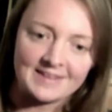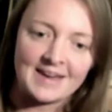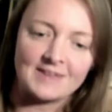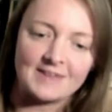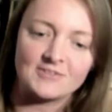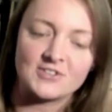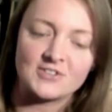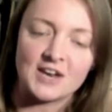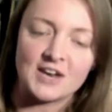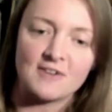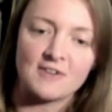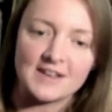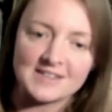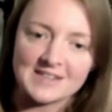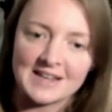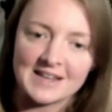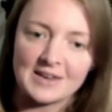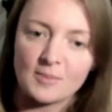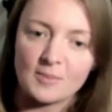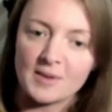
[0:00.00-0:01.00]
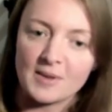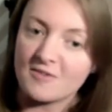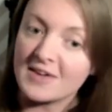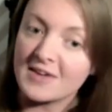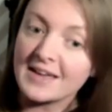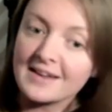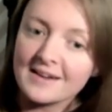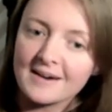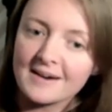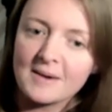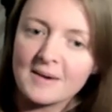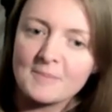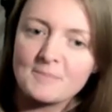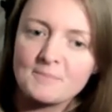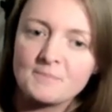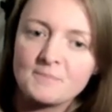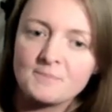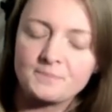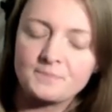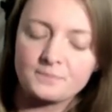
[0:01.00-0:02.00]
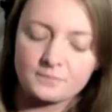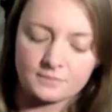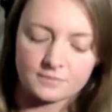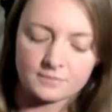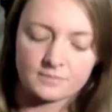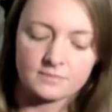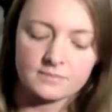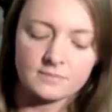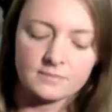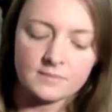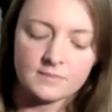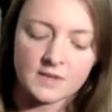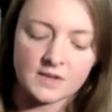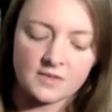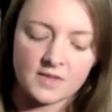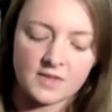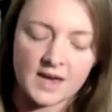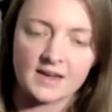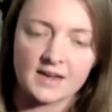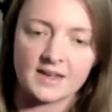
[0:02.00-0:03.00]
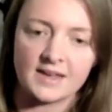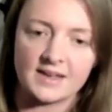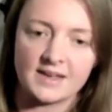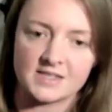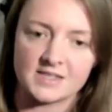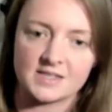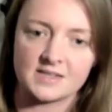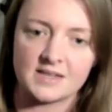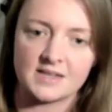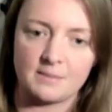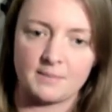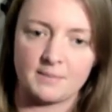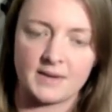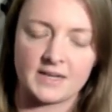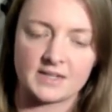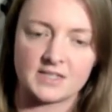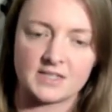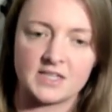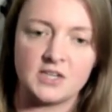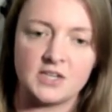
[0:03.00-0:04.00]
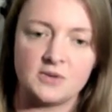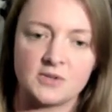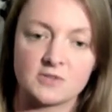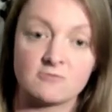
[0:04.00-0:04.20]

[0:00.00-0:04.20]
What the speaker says: that generates a little bit of income that gets sent back to you.